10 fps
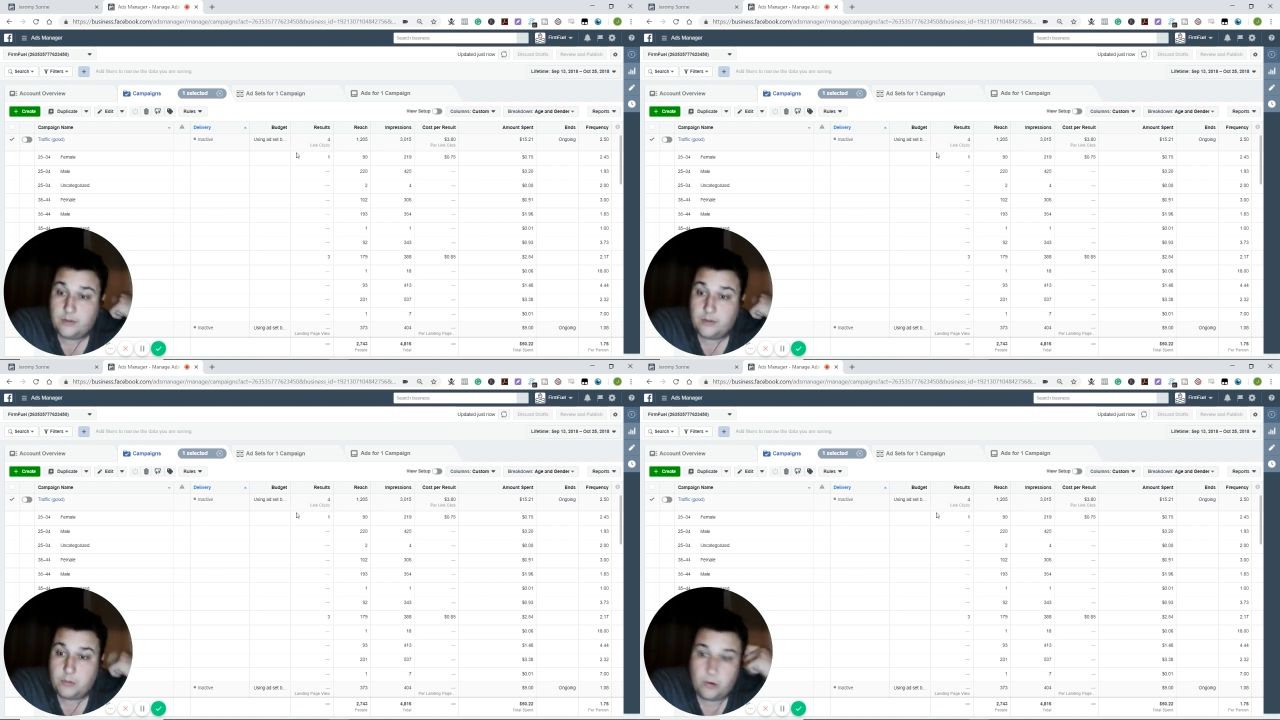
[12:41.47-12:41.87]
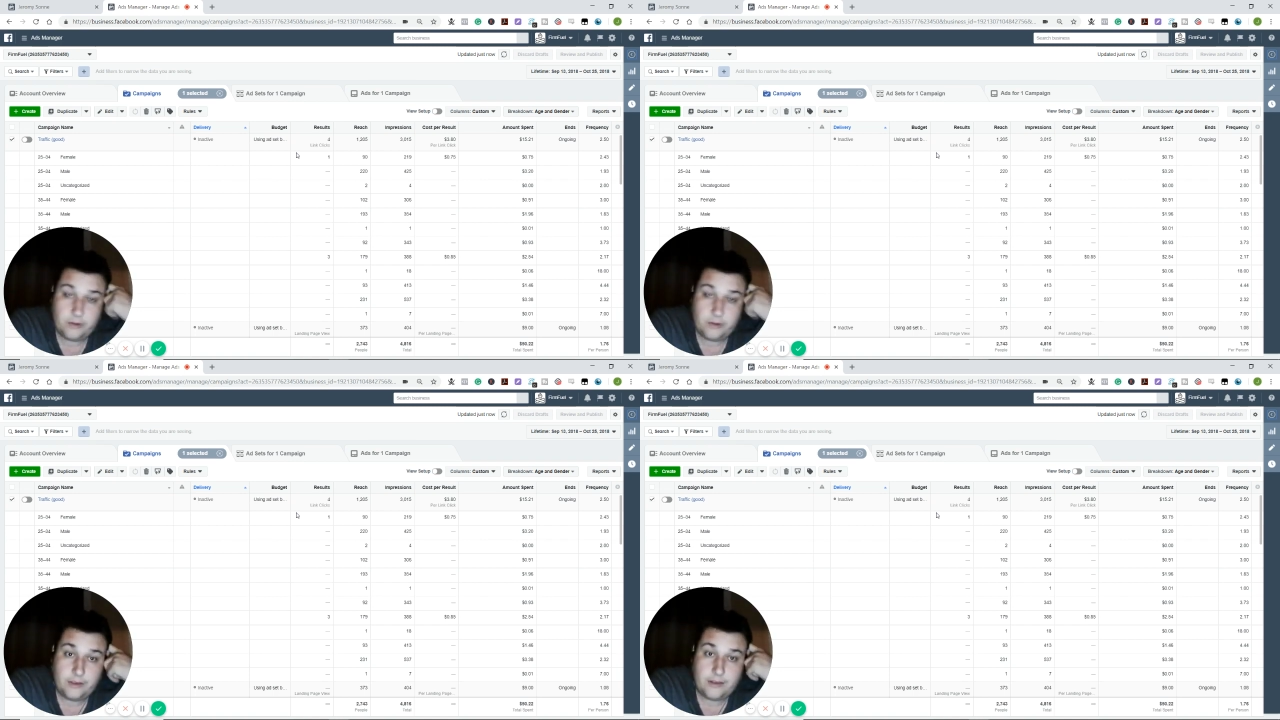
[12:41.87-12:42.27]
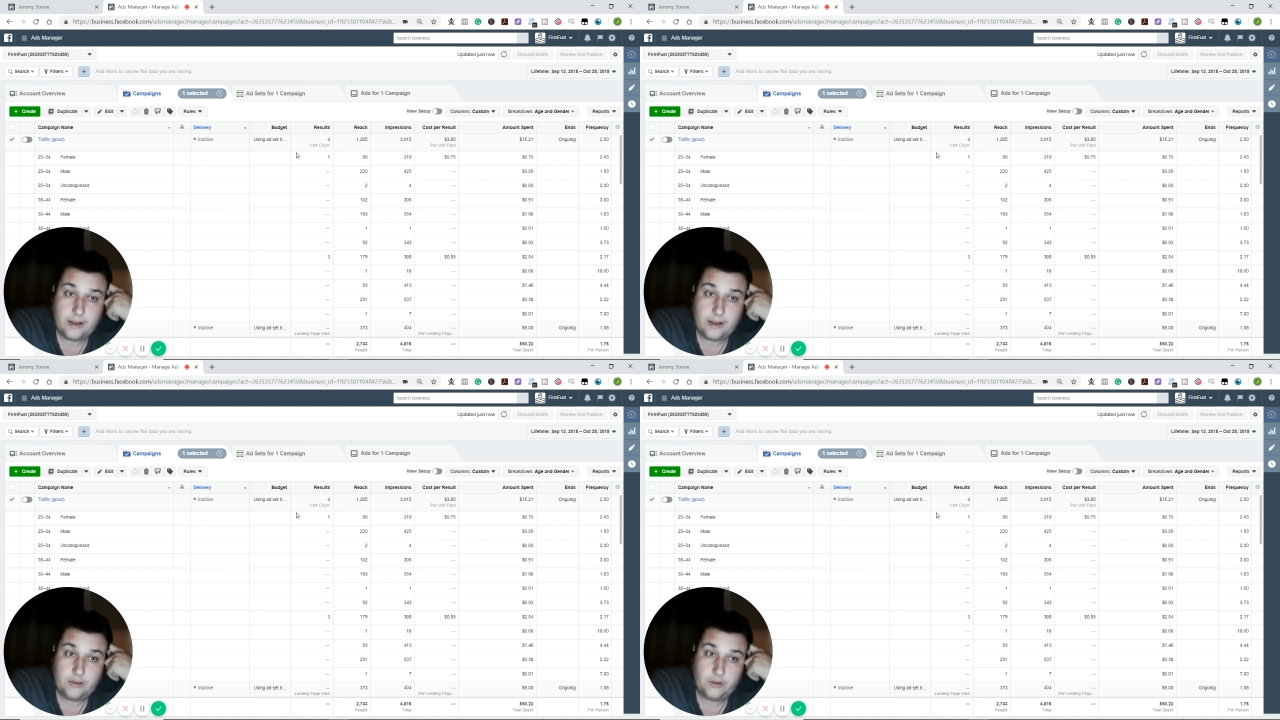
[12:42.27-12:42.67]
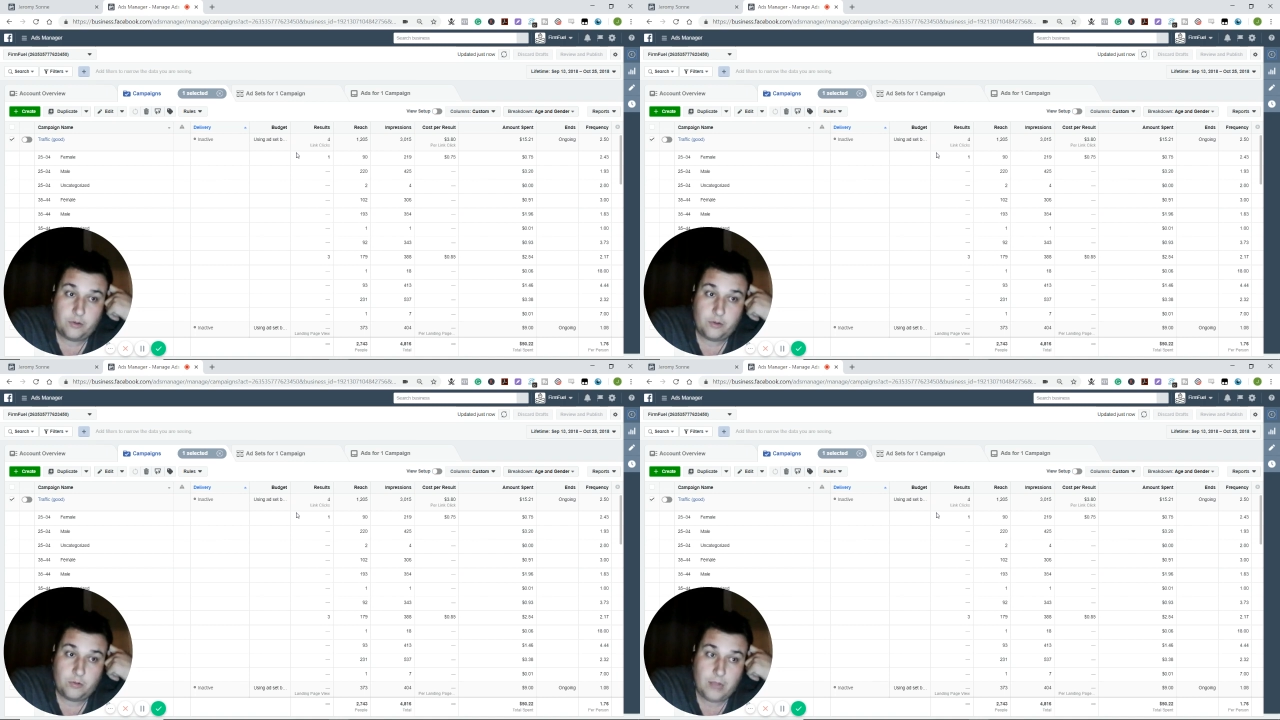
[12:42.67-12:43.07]
reports as I
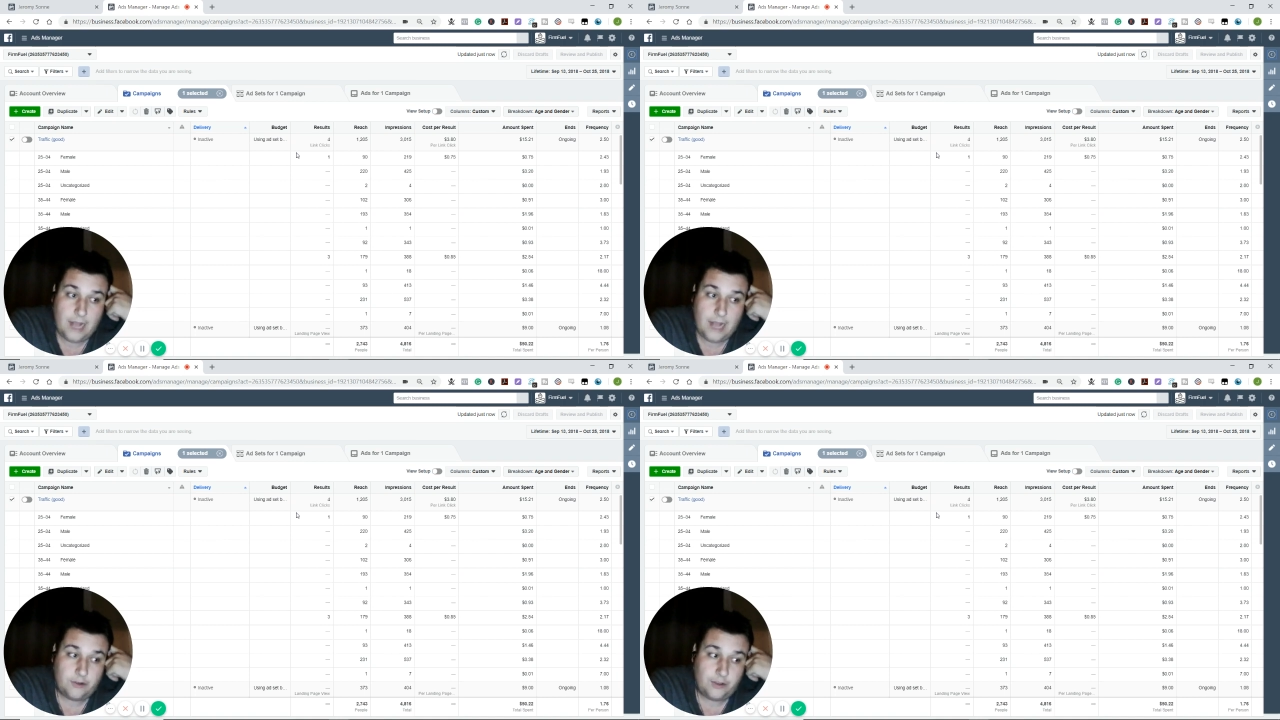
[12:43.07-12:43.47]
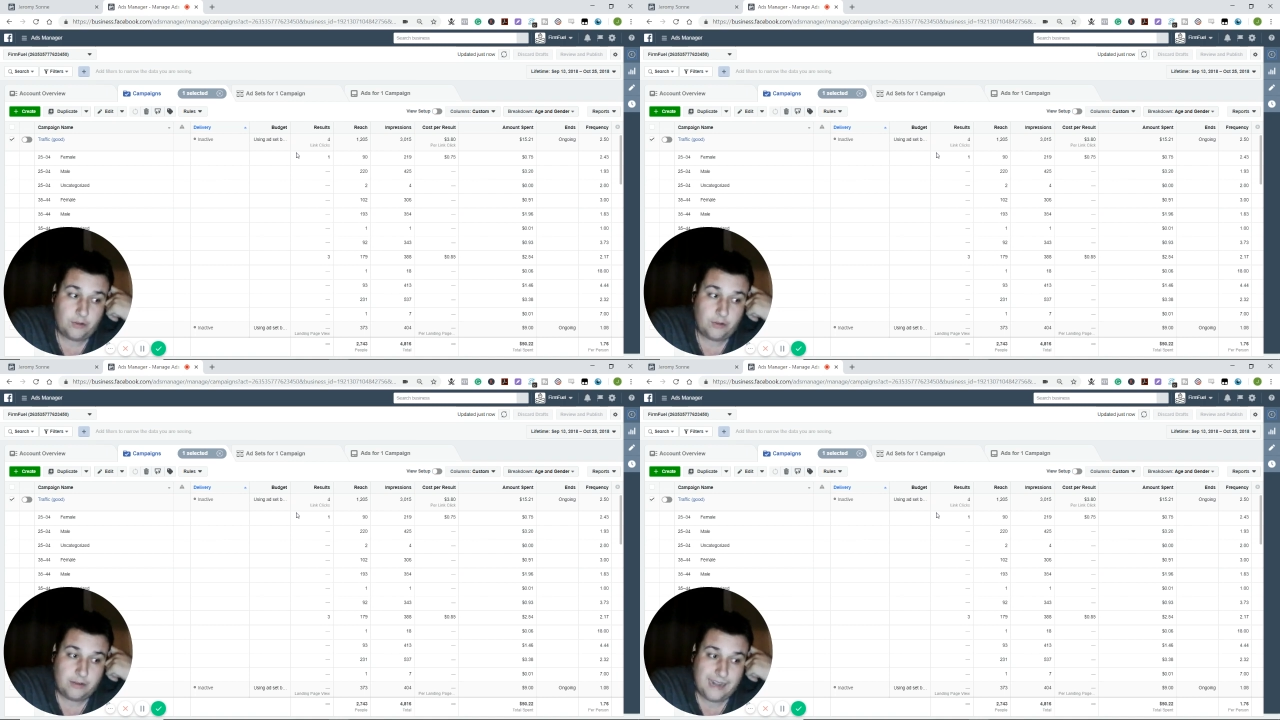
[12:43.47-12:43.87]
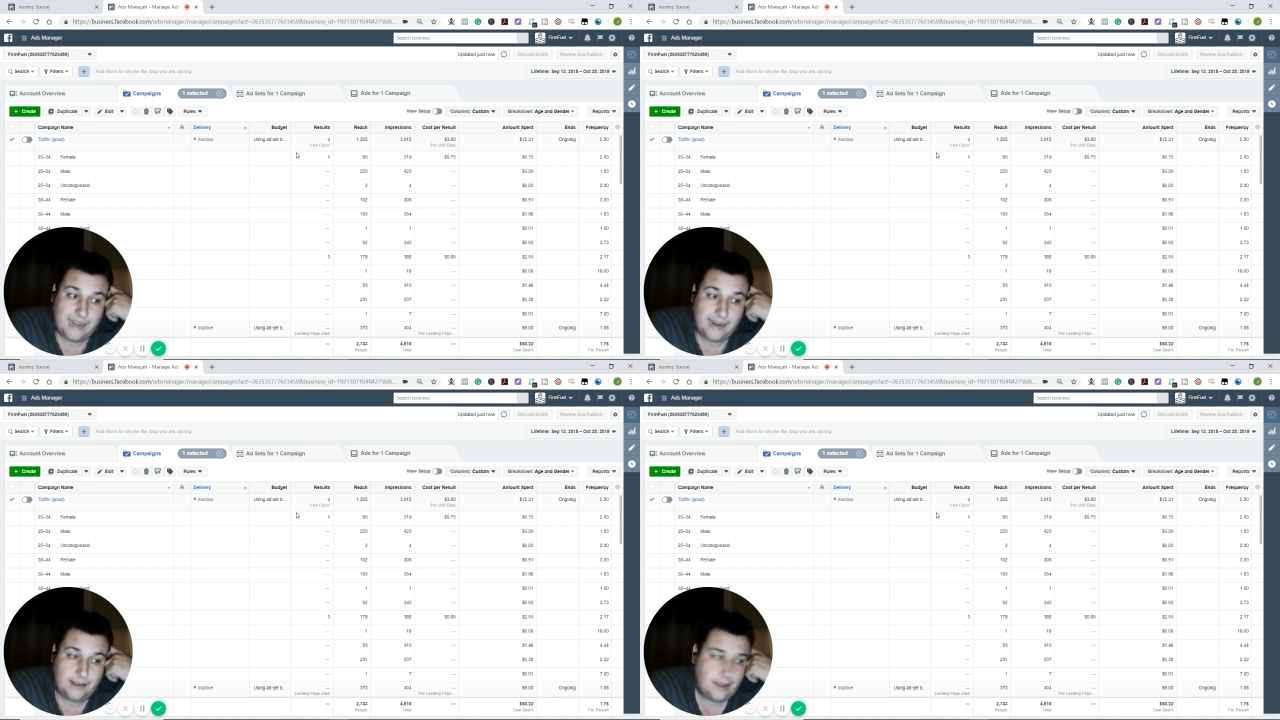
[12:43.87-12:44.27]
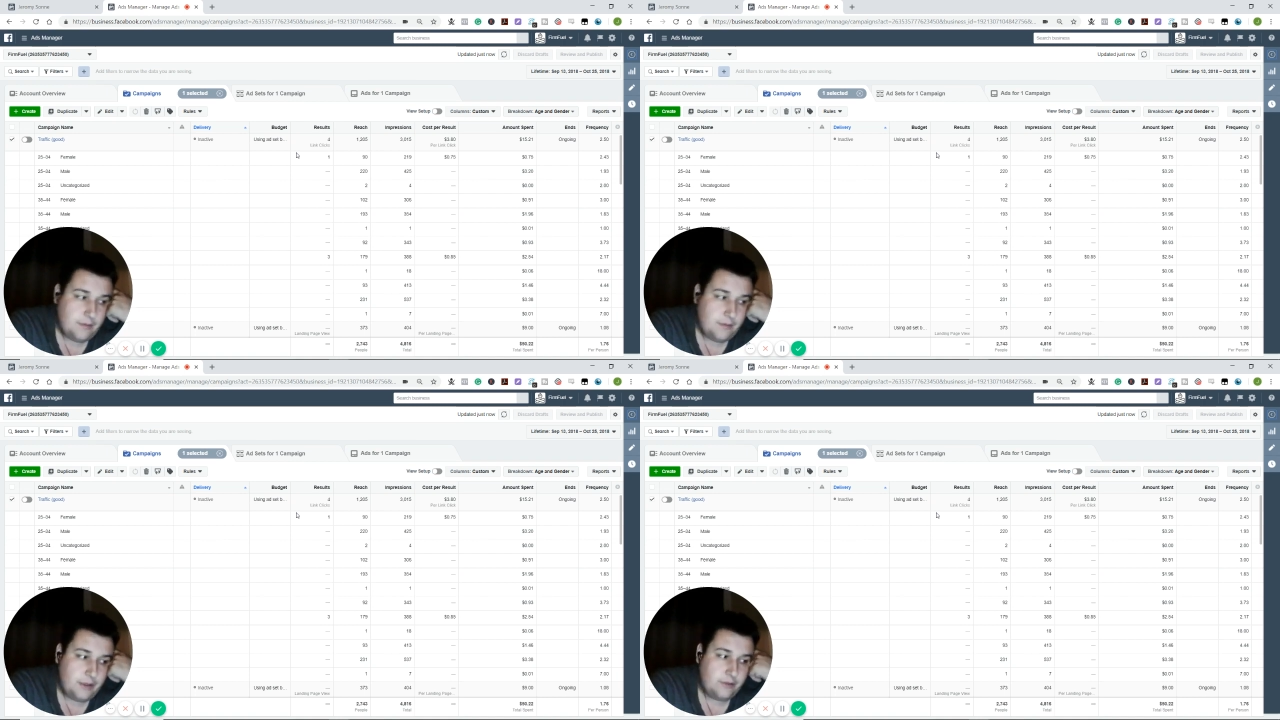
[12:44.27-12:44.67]
do actually creating
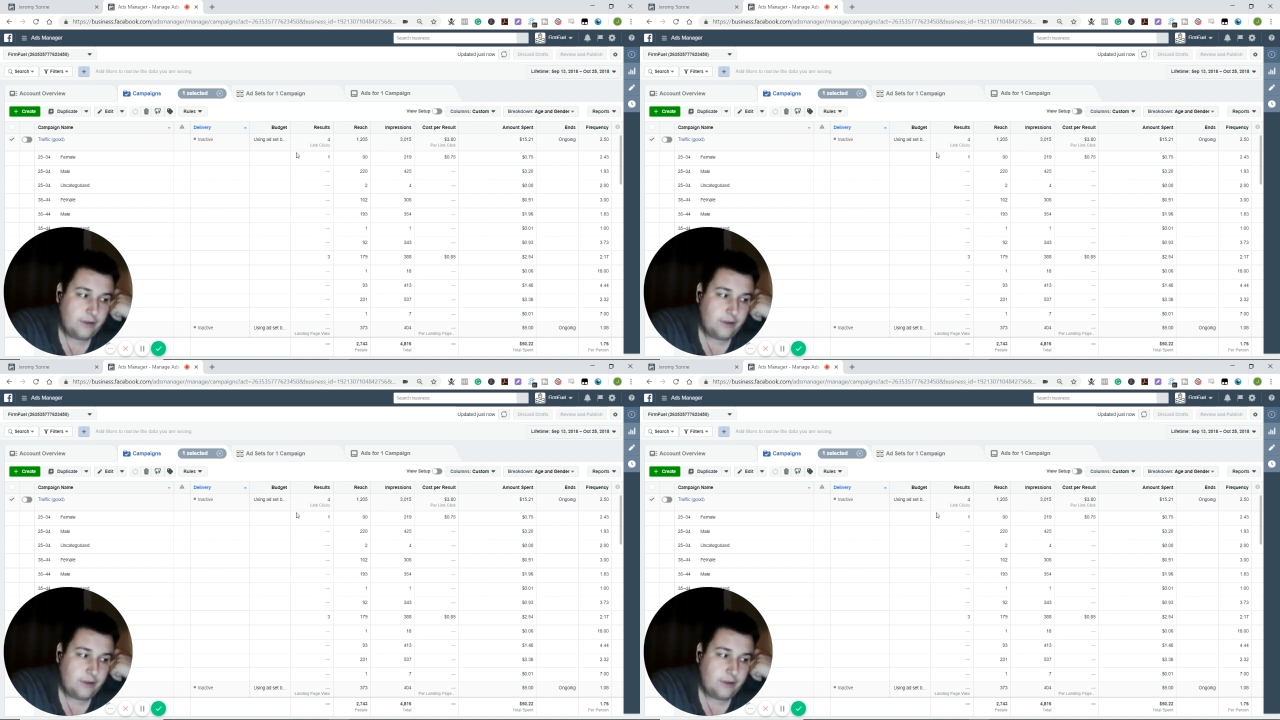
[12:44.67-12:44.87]
campaigns, right?